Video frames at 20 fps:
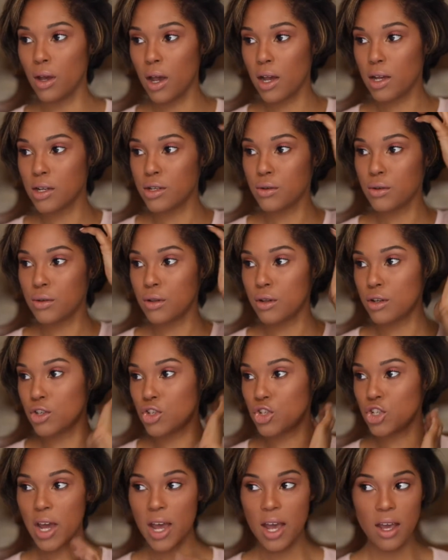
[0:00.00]
I do a little
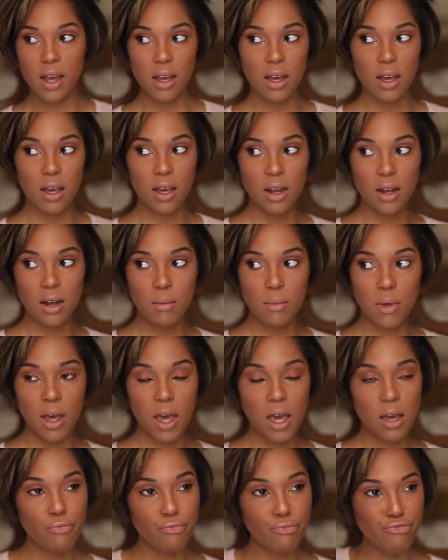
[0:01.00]
check and I'm
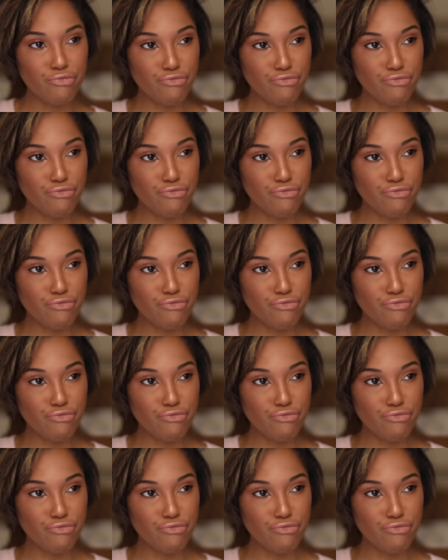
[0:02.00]
like,